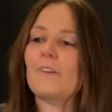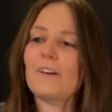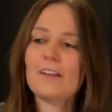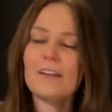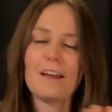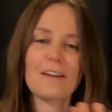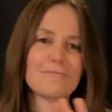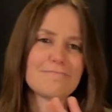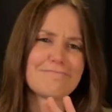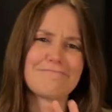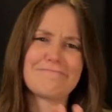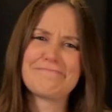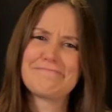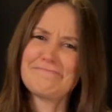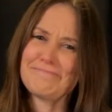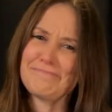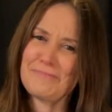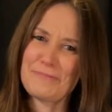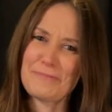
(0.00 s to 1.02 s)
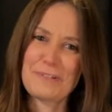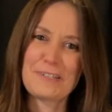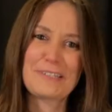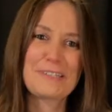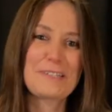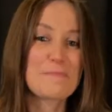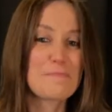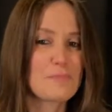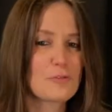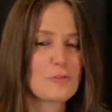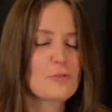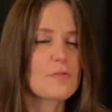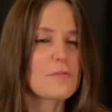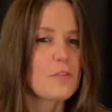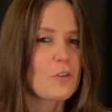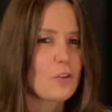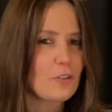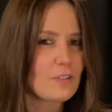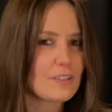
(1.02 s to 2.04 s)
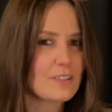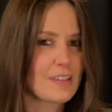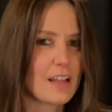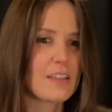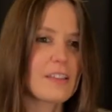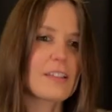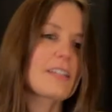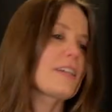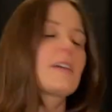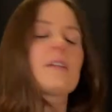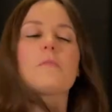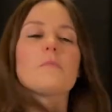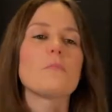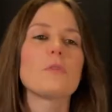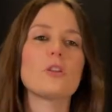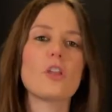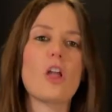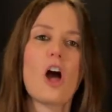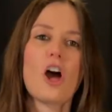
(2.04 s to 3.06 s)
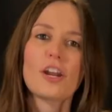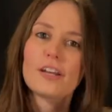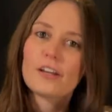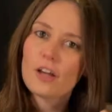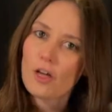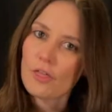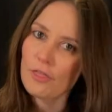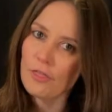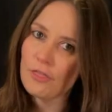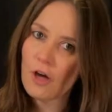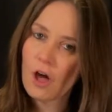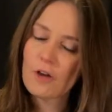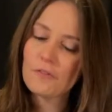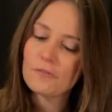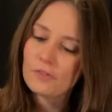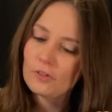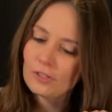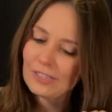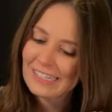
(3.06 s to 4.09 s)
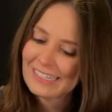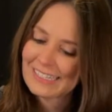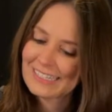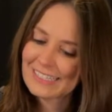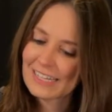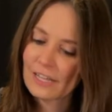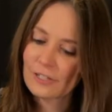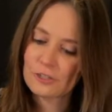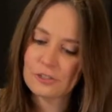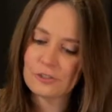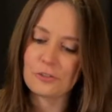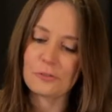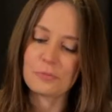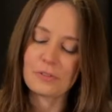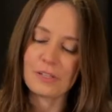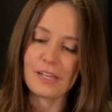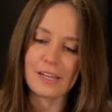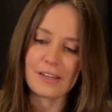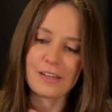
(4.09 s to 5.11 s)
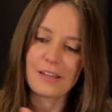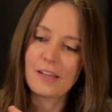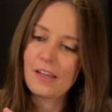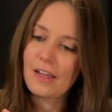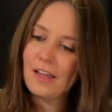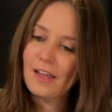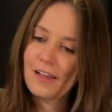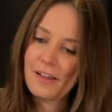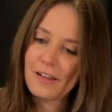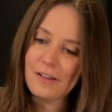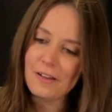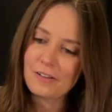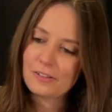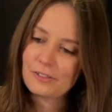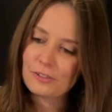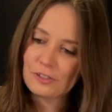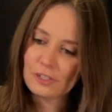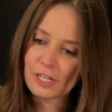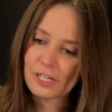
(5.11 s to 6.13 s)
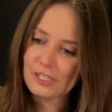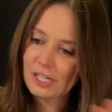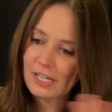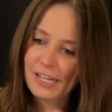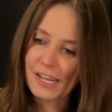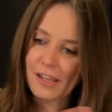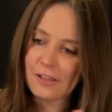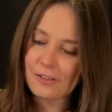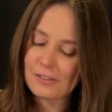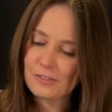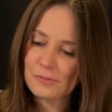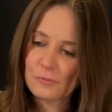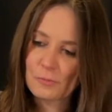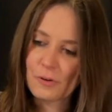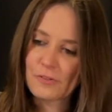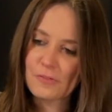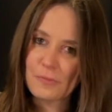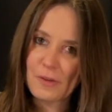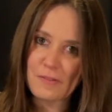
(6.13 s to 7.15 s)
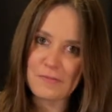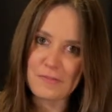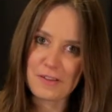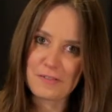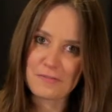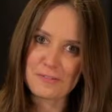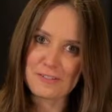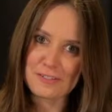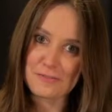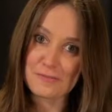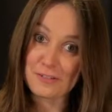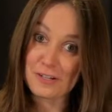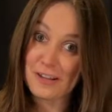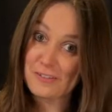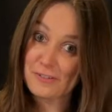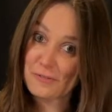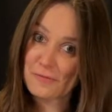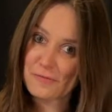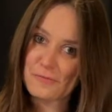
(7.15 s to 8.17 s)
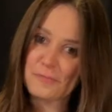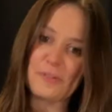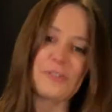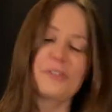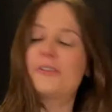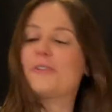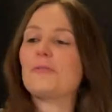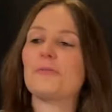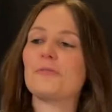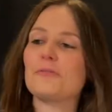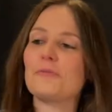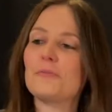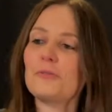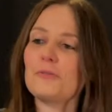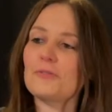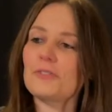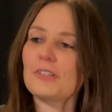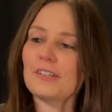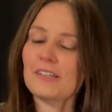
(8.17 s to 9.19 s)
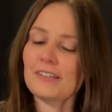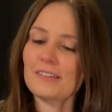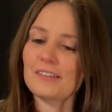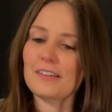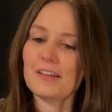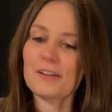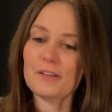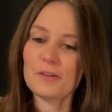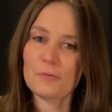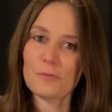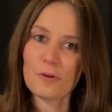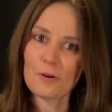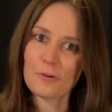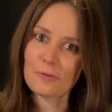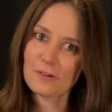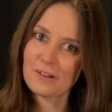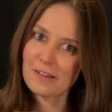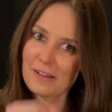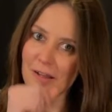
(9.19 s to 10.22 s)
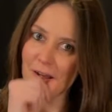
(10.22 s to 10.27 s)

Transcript: Again, really beautiful, delicate, melodic, thoughtful, intentional playing. Cale, he's one of my favorites, and if you guys aren't familiar with the music that he wrote,